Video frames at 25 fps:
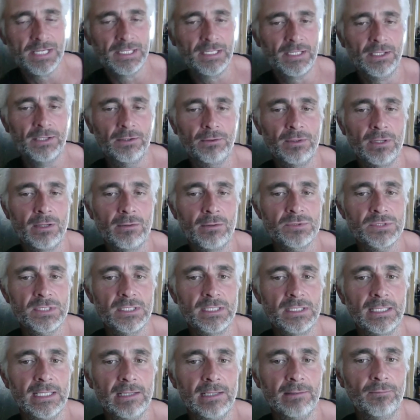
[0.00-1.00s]
going to. No one's going
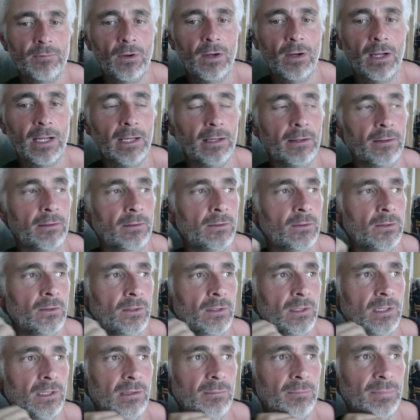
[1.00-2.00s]
to get it right.
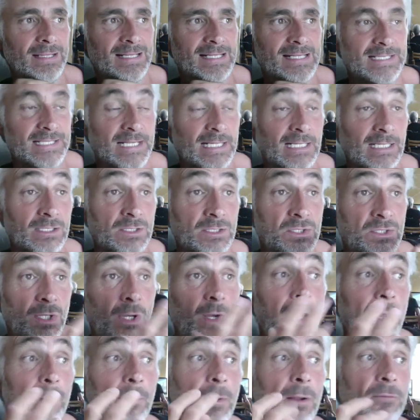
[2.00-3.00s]
But the second
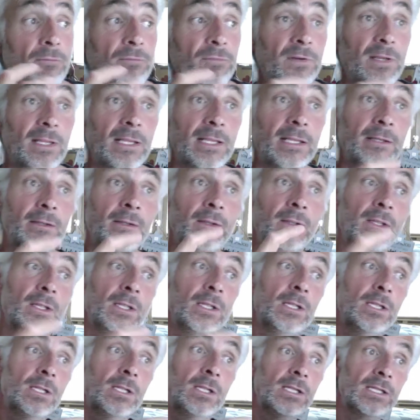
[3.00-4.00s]
time, hopefully,
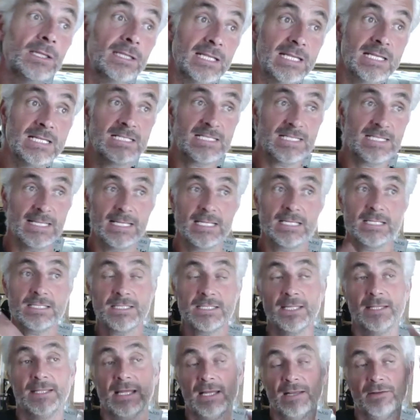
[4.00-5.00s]
these things
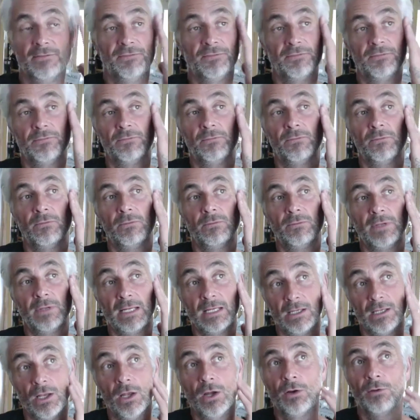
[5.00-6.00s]
that they've they
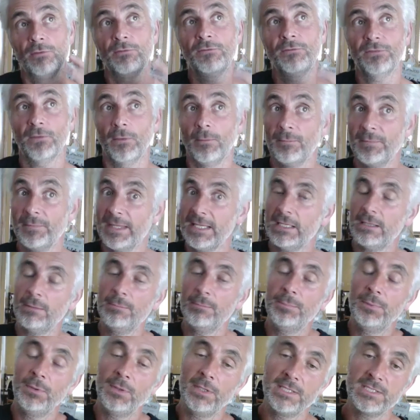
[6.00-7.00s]
learn from, they can
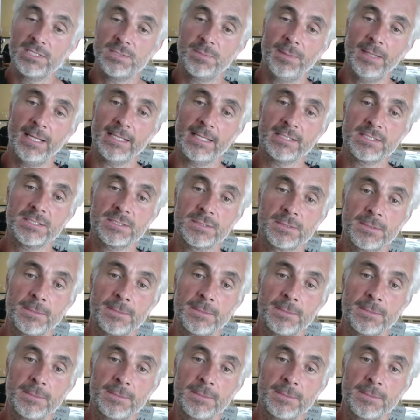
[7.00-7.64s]
put into place.